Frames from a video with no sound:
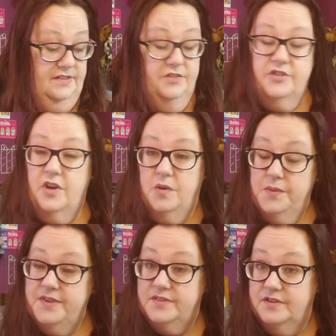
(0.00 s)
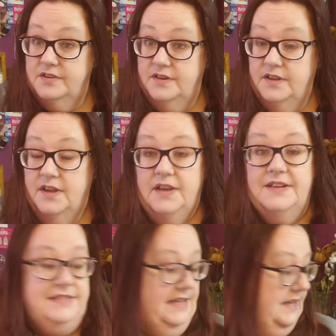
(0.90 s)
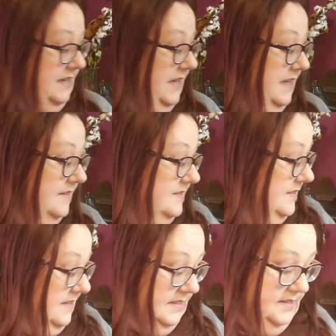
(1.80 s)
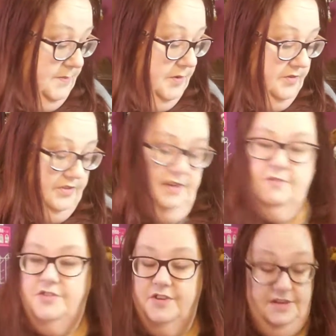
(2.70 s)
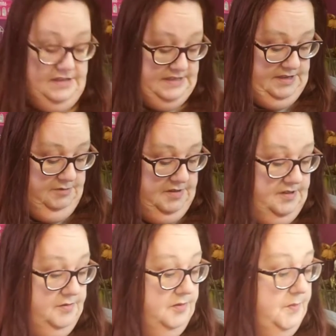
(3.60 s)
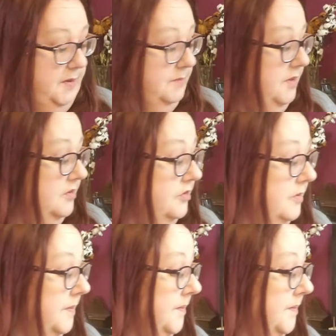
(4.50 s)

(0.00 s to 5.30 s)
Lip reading: And there's always good techniques in these books. I was looking to see when this was published.